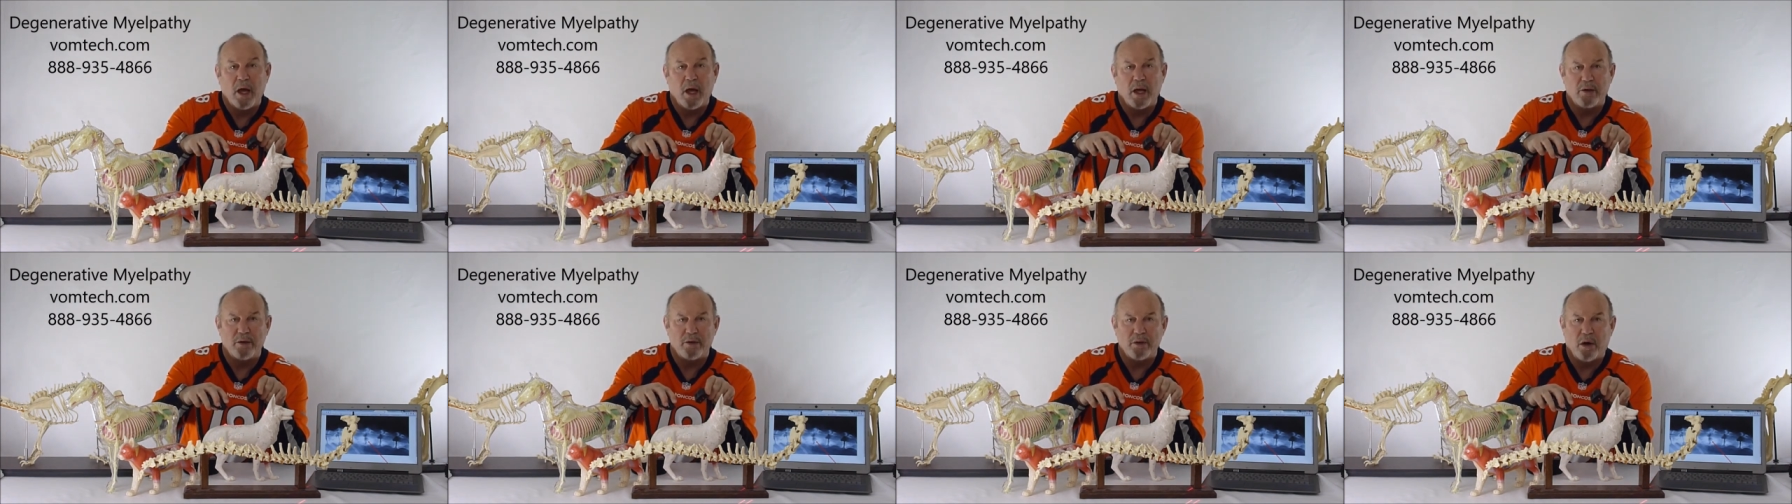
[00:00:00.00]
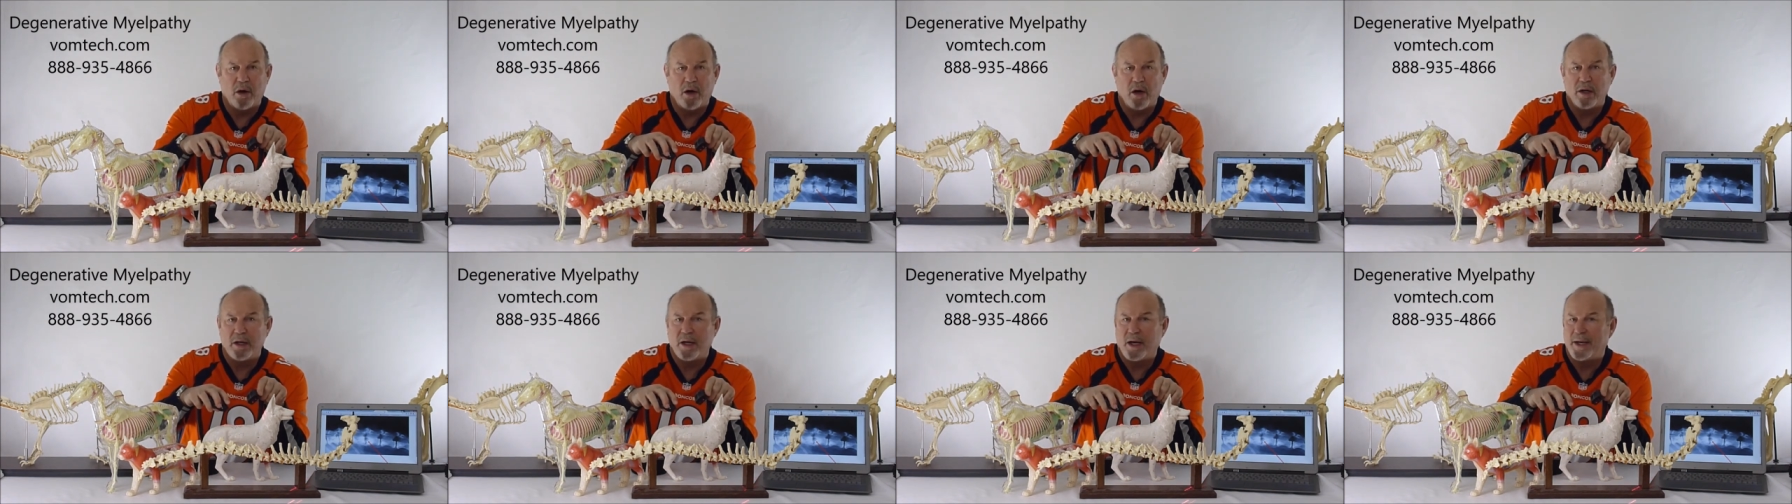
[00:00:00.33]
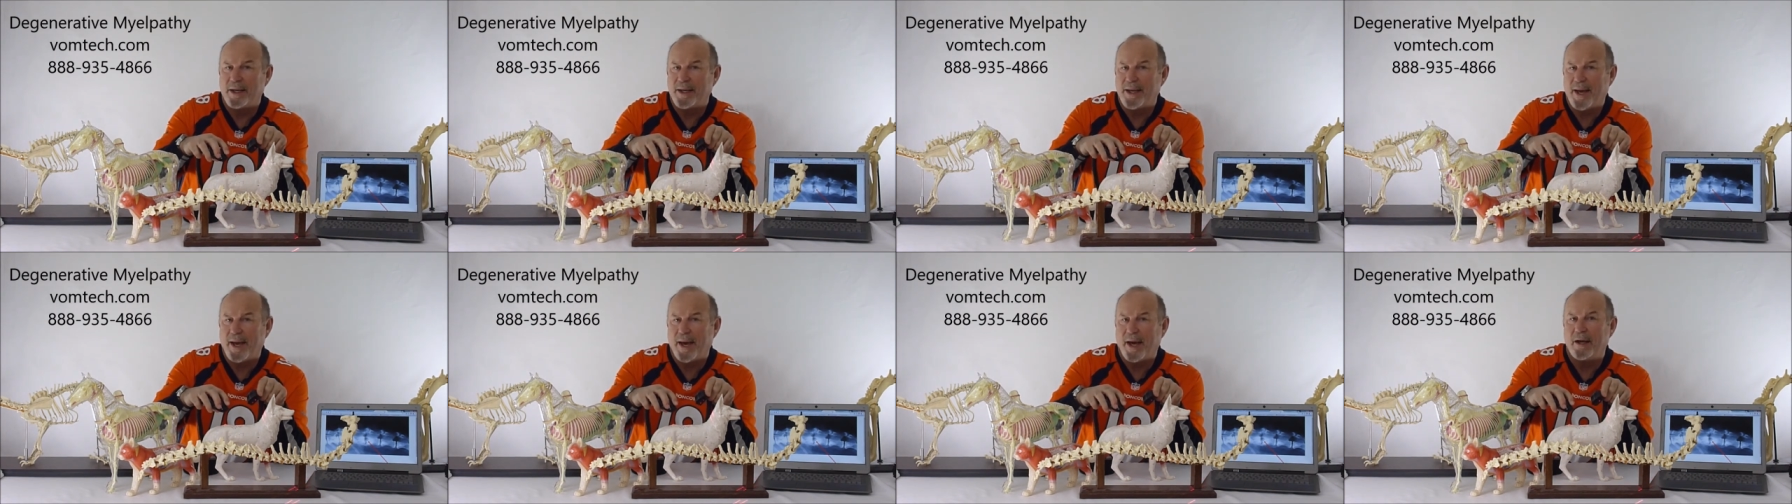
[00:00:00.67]
a dog, a
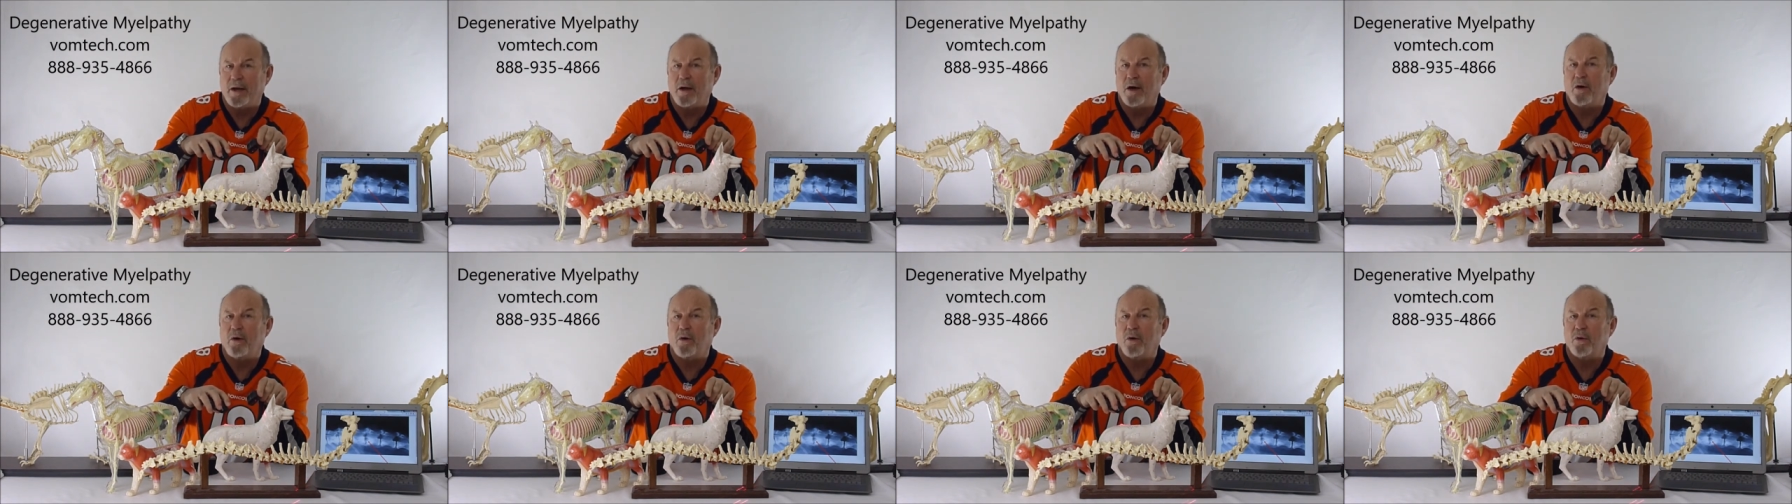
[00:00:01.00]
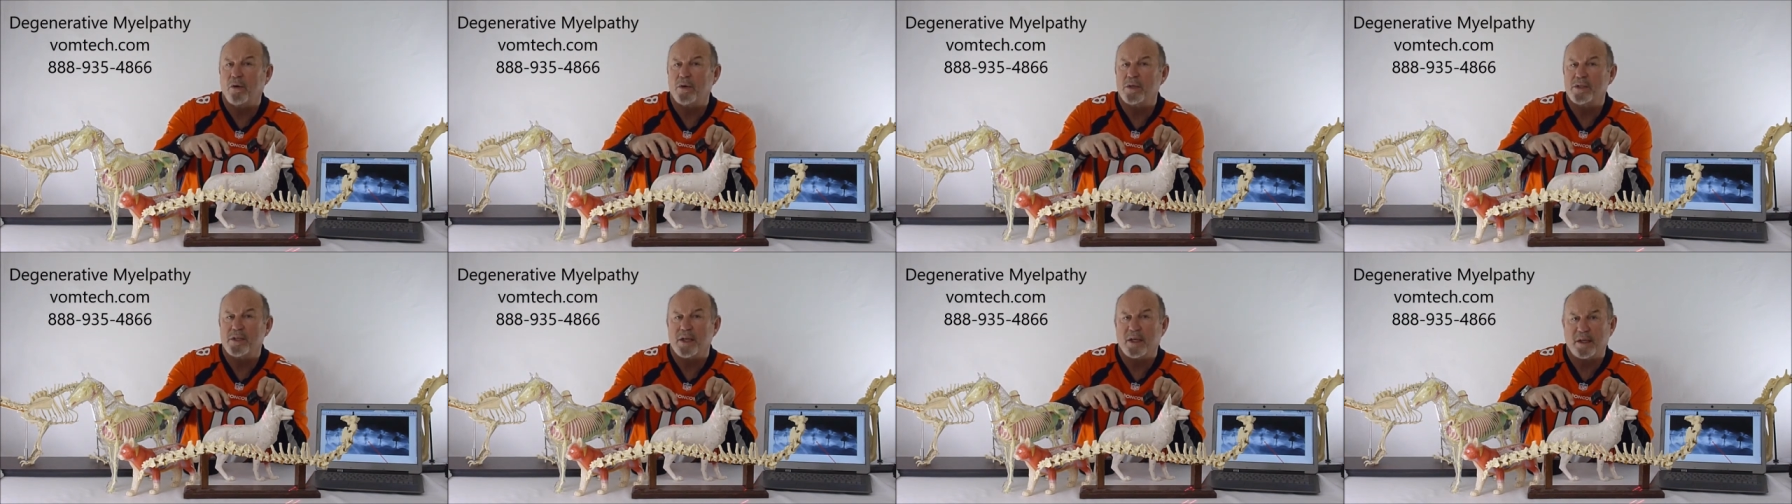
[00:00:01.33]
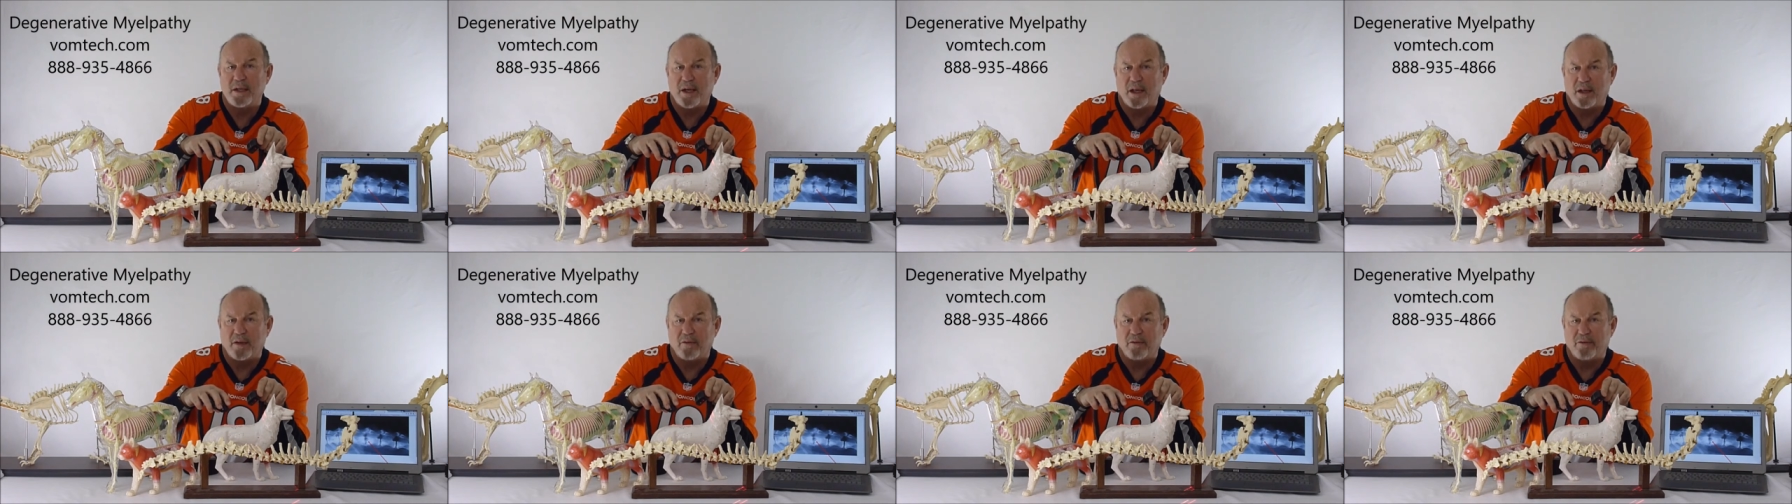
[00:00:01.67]
cat, a horse, an
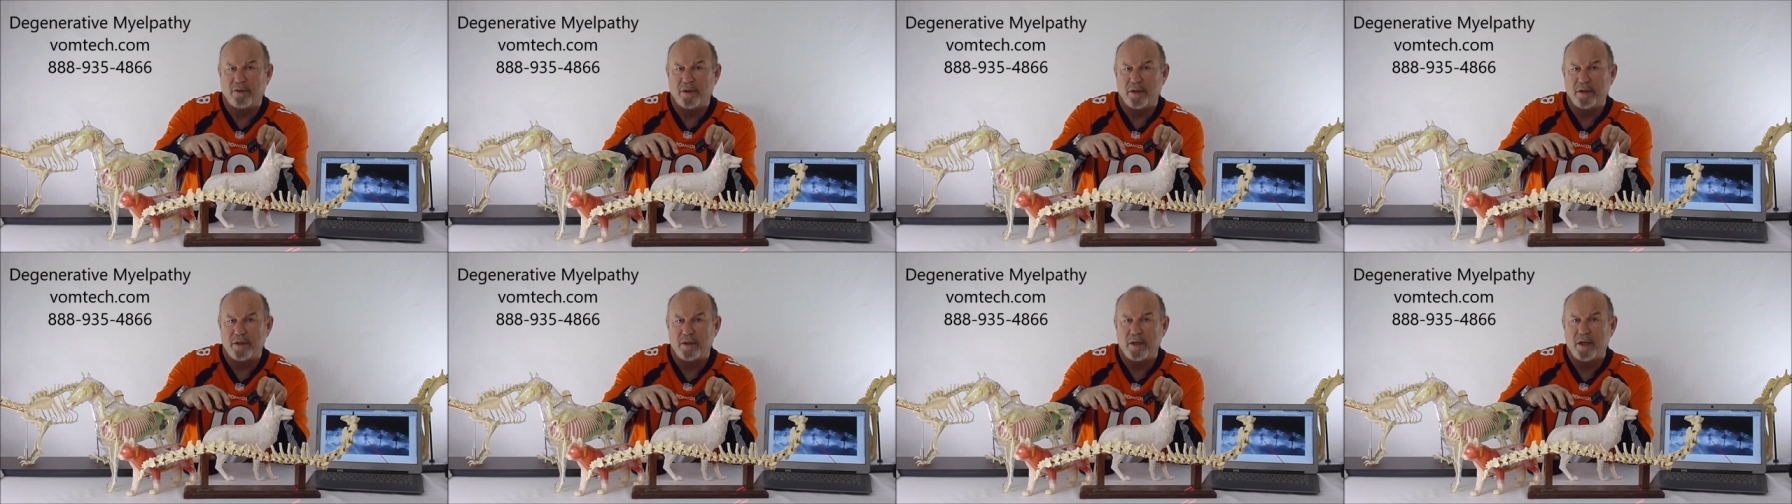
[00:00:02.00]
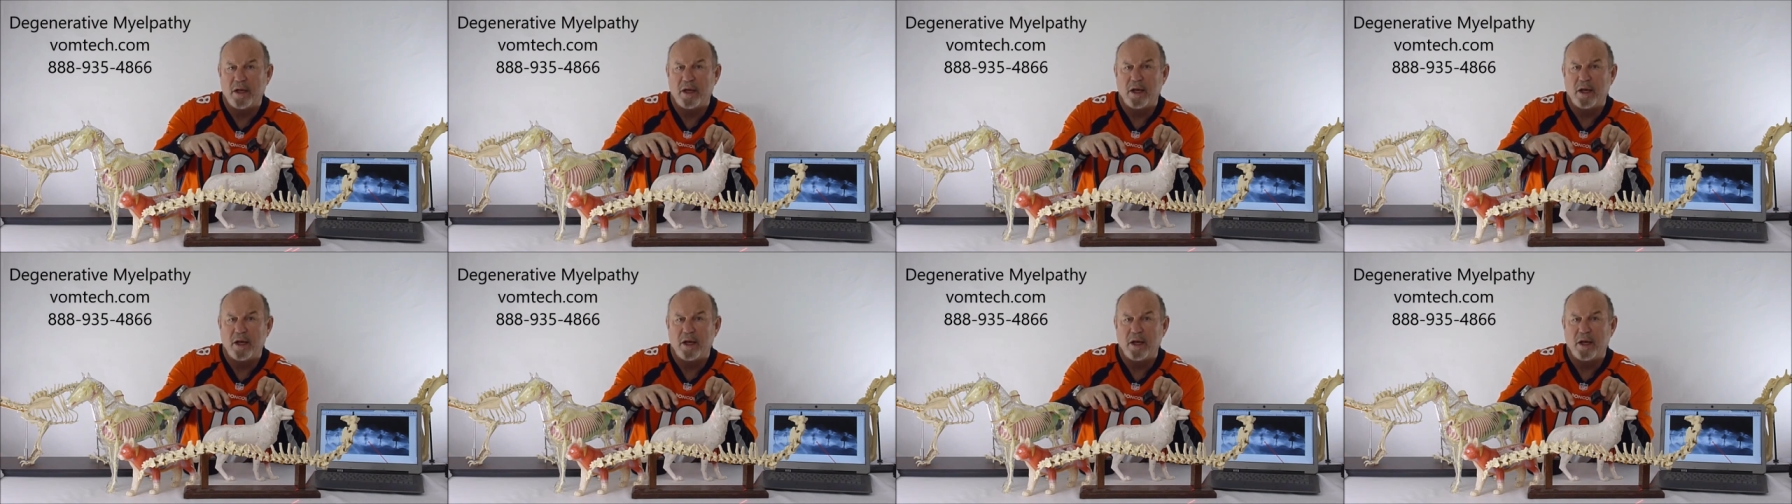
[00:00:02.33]
elephant,